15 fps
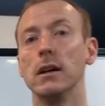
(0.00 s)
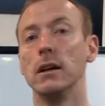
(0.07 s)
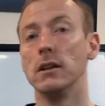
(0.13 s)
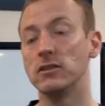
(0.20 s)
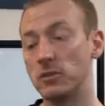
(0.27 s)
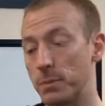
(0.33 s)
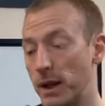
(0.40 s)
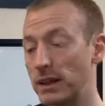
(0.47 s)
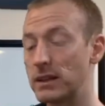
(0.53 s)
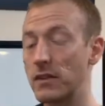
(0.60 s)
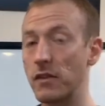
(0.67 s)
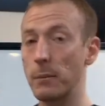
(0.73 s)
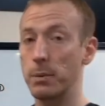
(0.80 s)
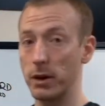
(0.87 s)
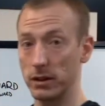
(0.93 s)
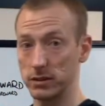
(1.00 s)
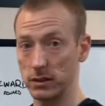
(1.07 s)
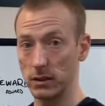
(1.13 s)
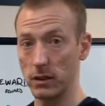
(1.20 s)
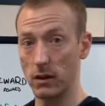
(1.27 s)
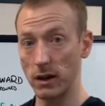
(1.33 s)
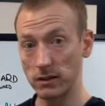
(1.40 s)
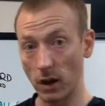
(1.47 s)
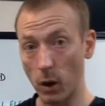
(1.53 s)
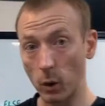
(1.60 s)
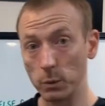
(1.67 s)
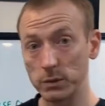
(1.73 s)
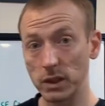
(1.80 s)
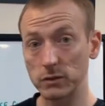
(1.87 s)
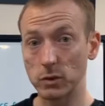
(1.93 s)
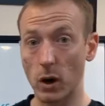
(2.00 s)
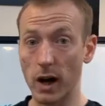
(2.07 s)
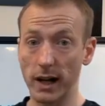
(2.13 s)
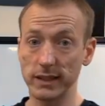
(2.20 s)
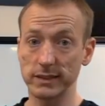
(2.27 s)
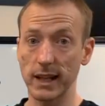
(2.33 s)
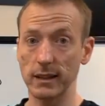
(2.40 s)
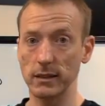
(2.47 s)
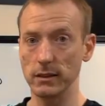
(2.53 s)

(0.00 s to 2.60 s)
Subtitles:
to be a different person, all right, to hold themselves to a higher standard.